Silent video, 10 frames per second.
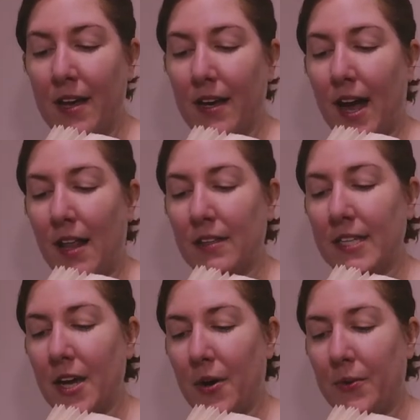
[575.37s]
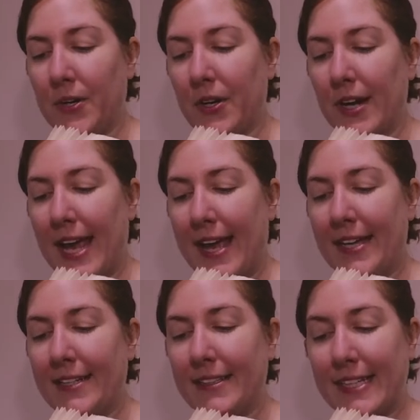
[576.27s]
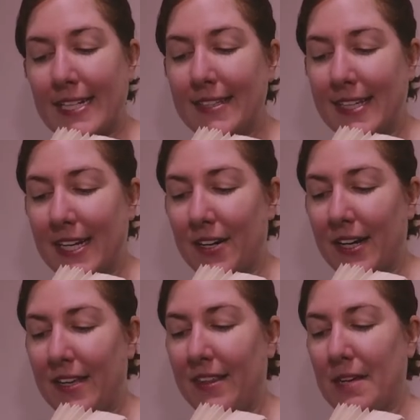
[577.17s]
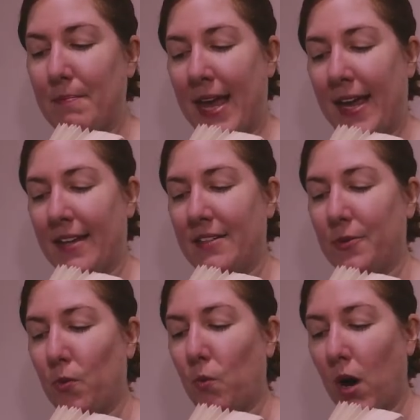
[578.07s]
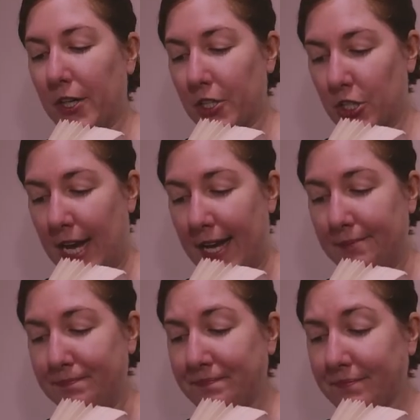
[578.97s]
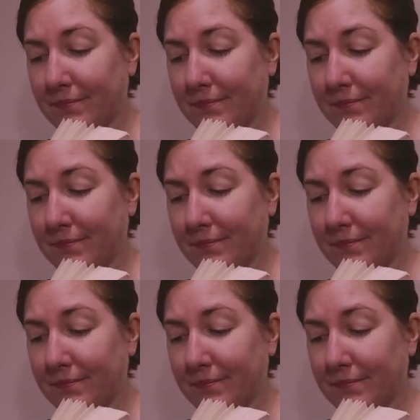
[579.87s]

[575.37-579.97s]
Colin, the owner and lead singer in the band Watershed,